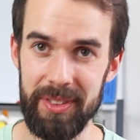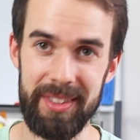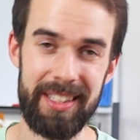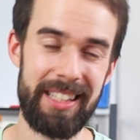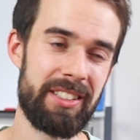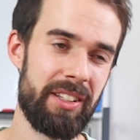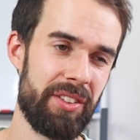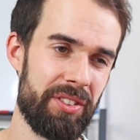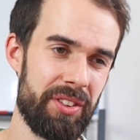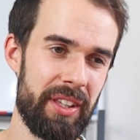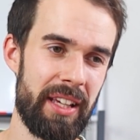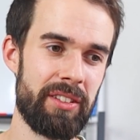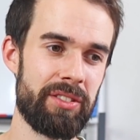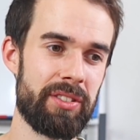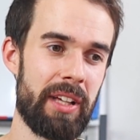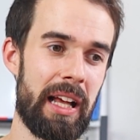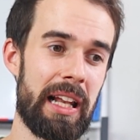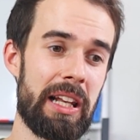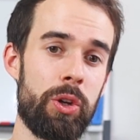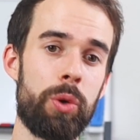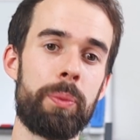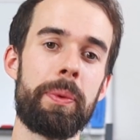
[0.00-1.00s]
These are things
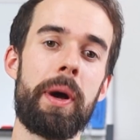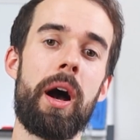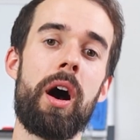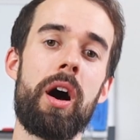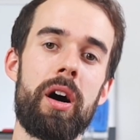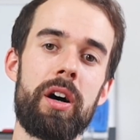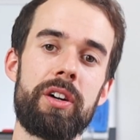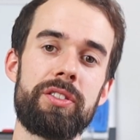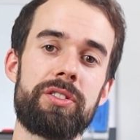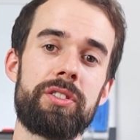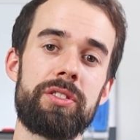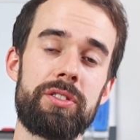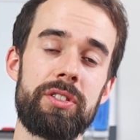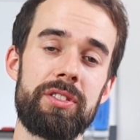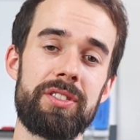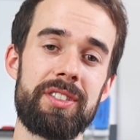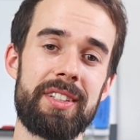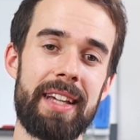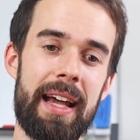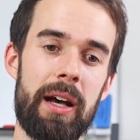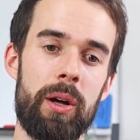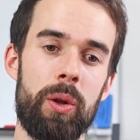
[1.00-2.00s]
that are a little bit hard to
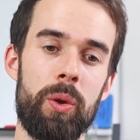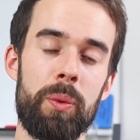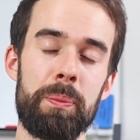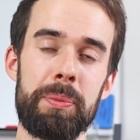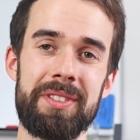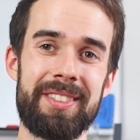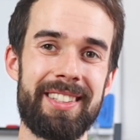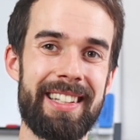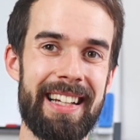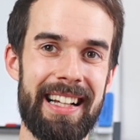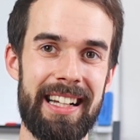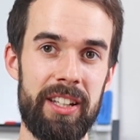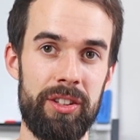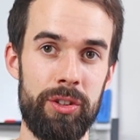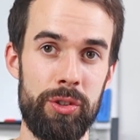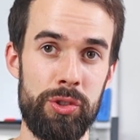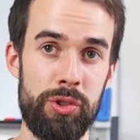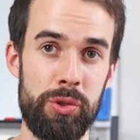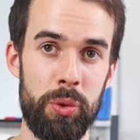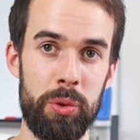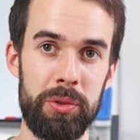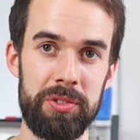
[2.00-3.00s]
tell, particularly in
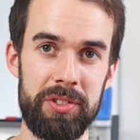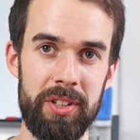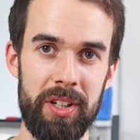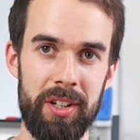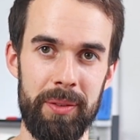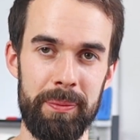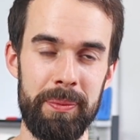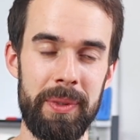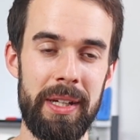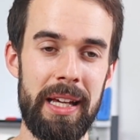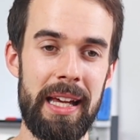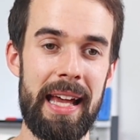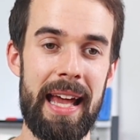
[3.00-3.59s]
the short term.